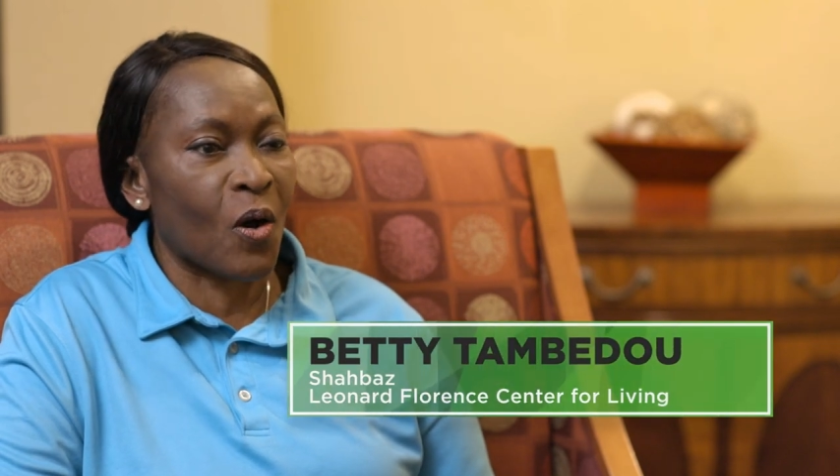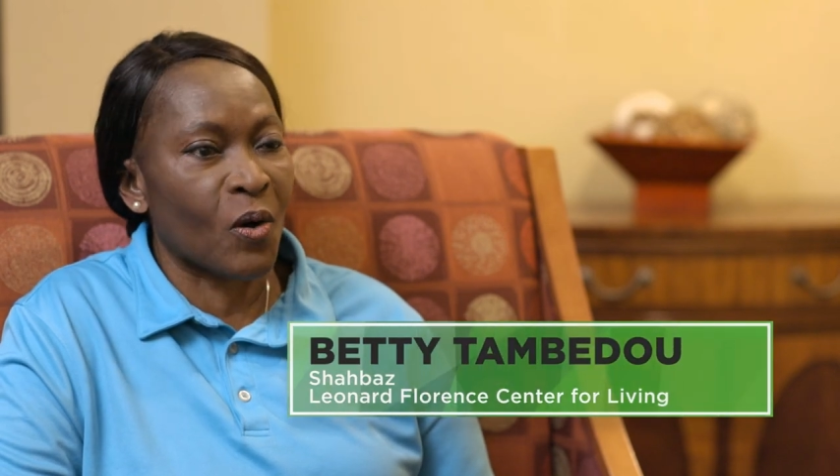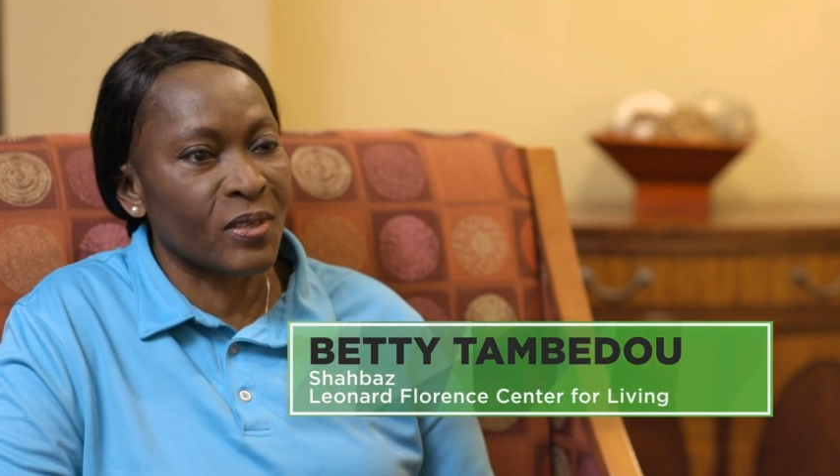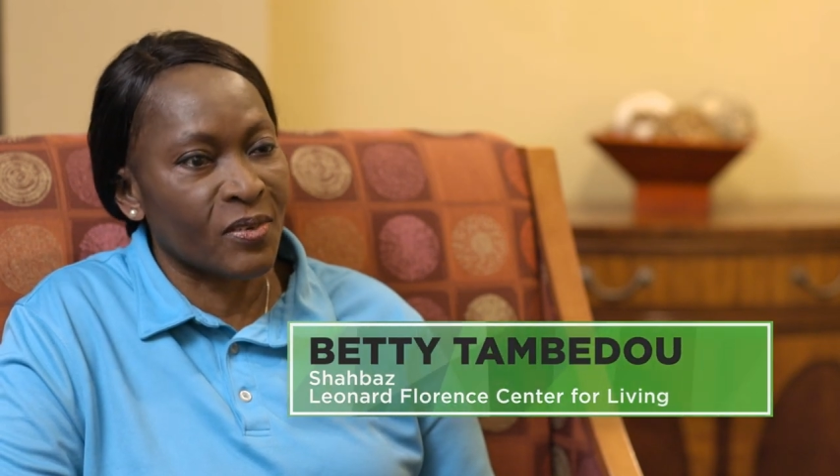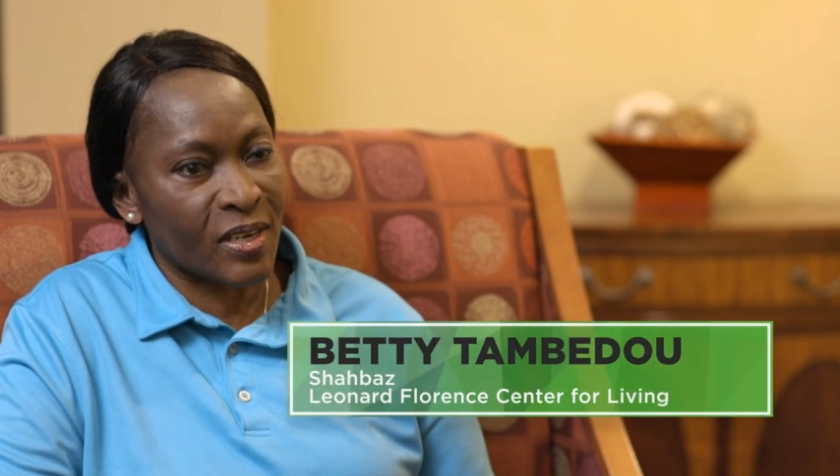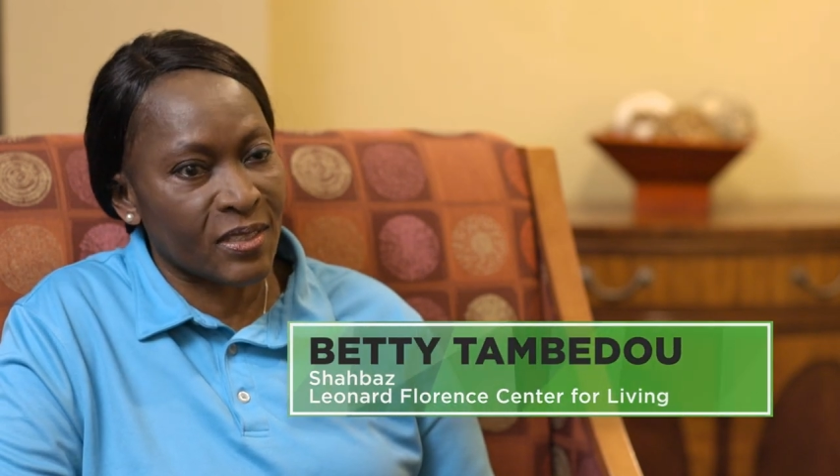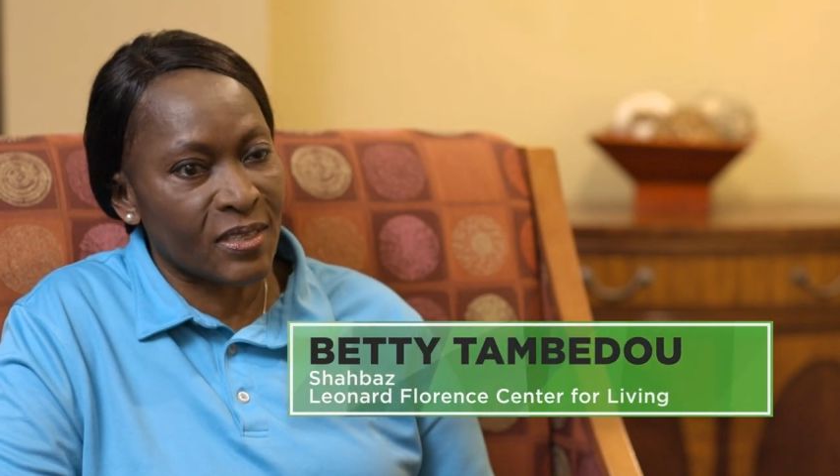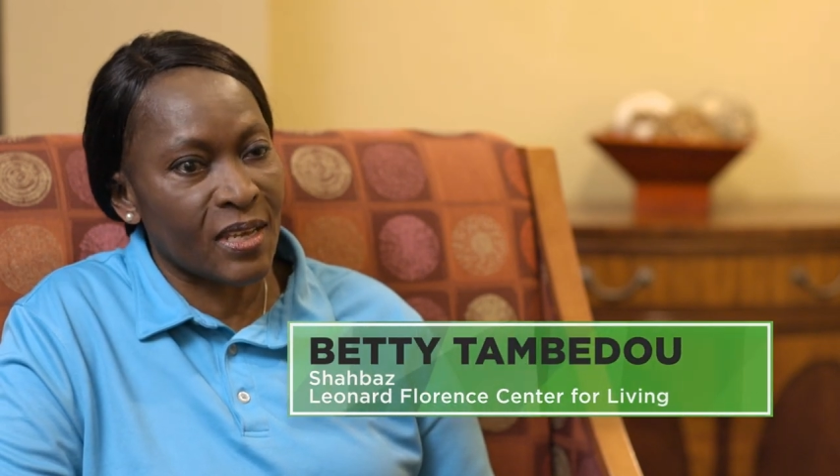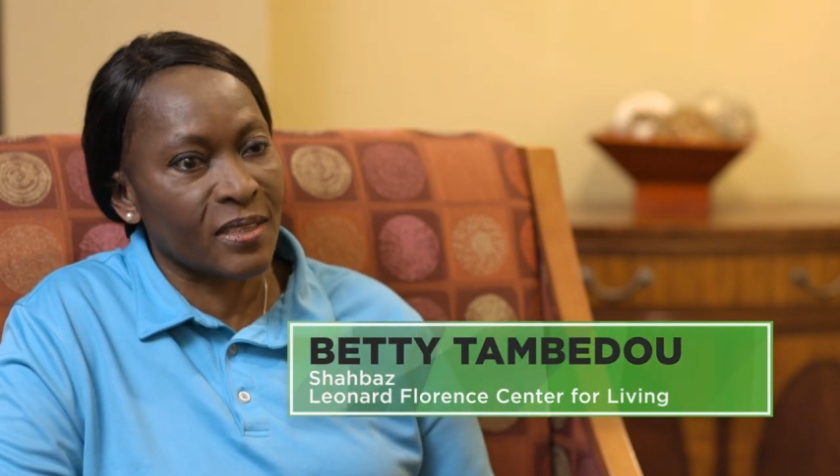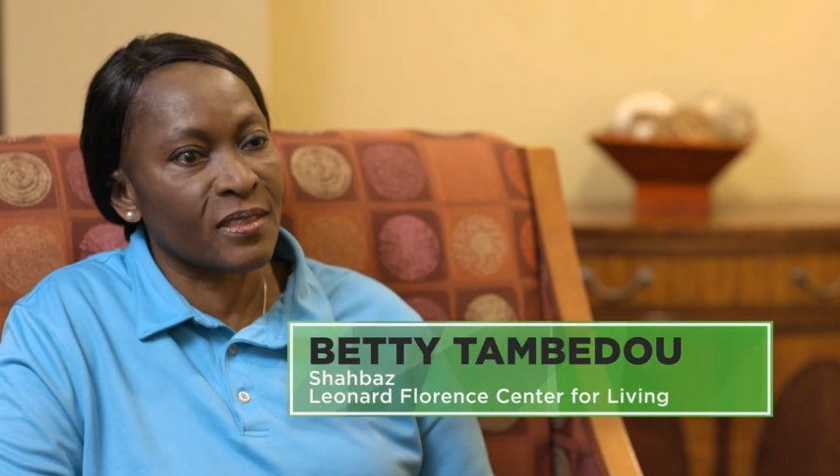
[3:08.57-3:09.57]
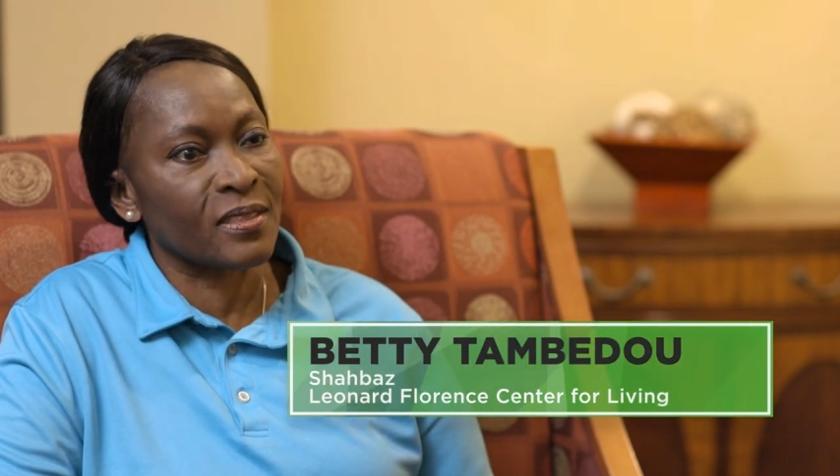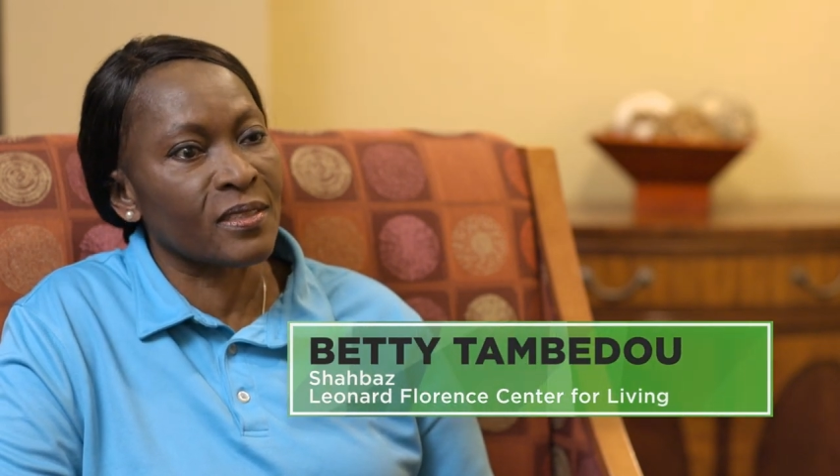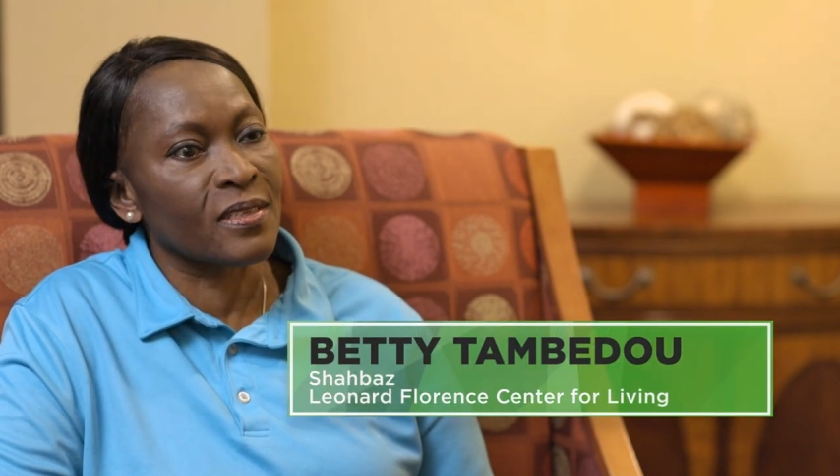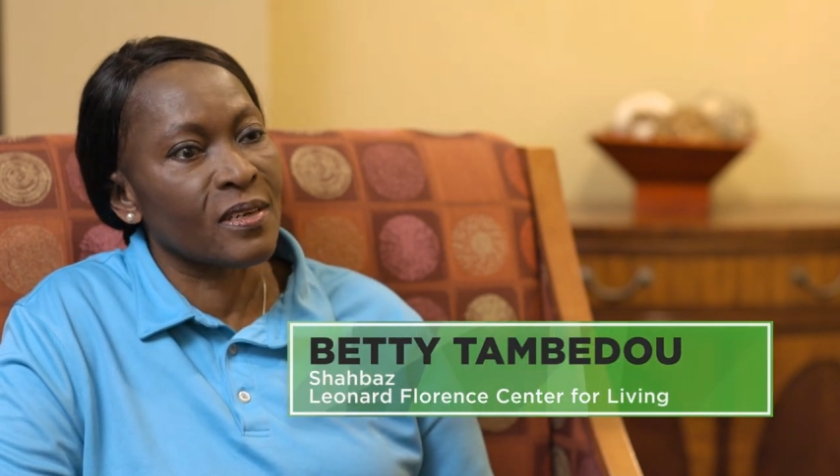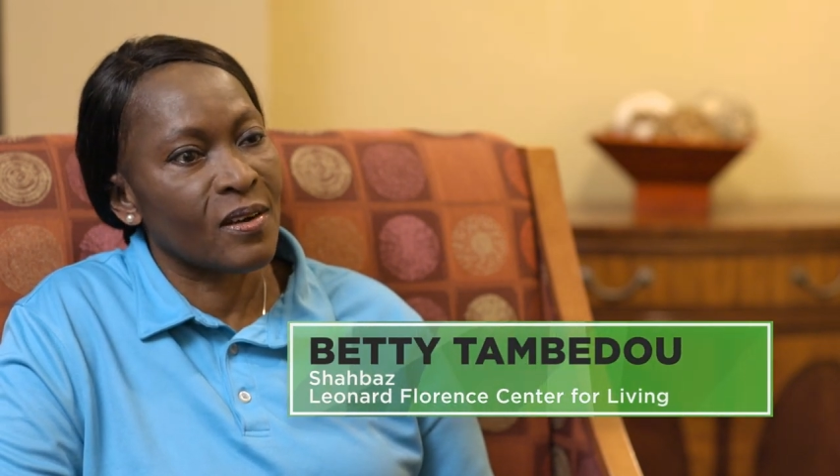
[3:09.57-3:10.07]
all the
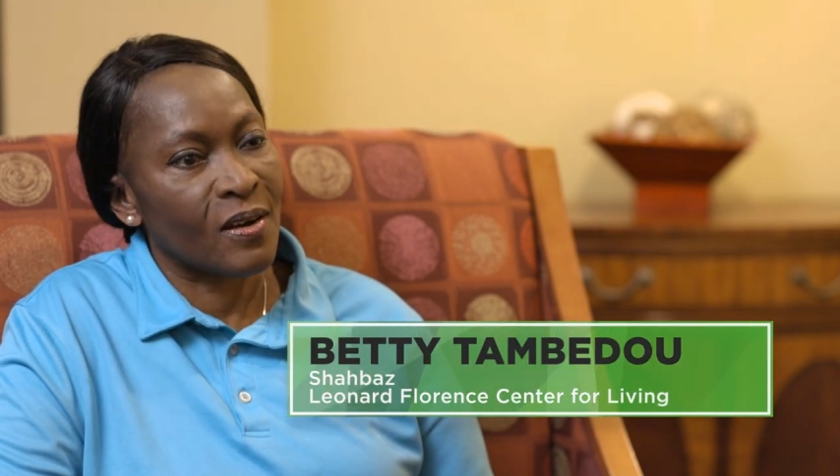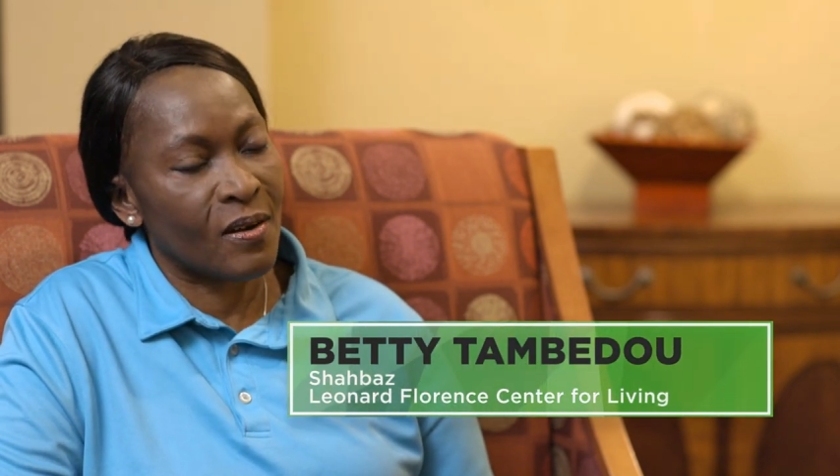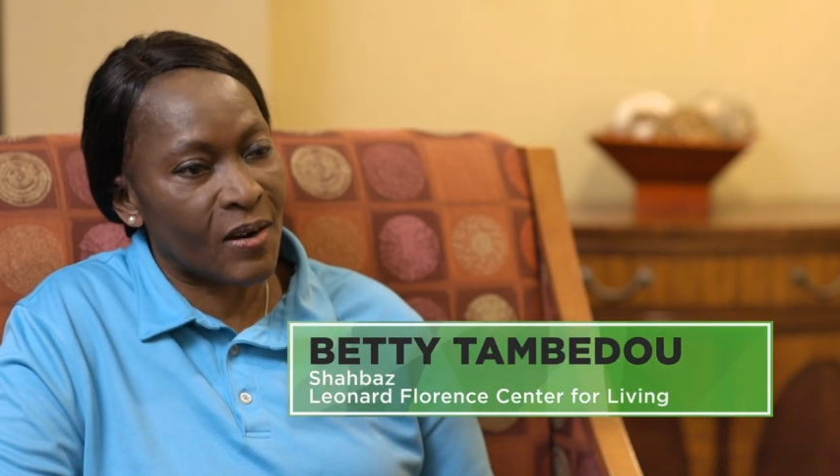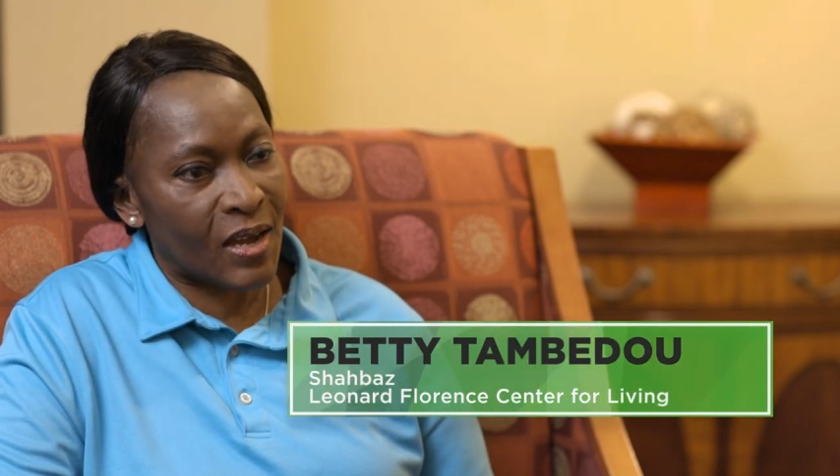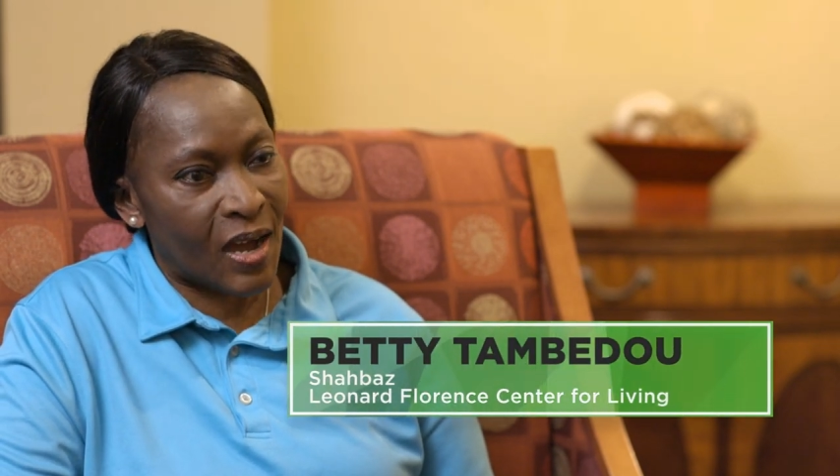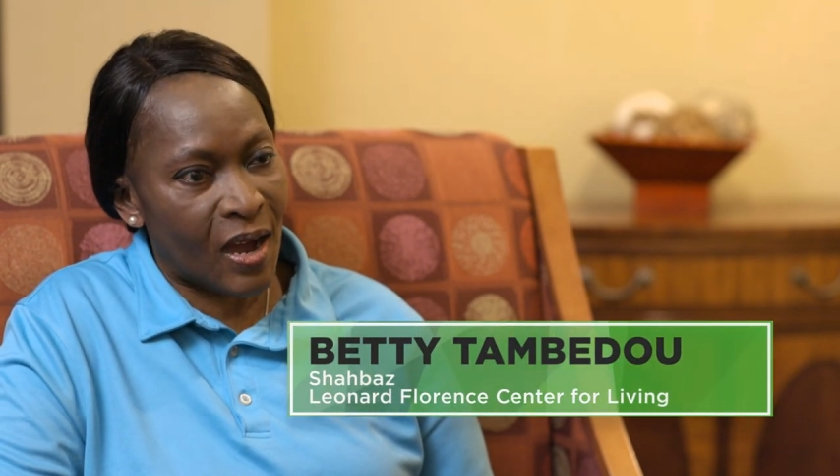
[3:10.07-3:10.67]
residents on our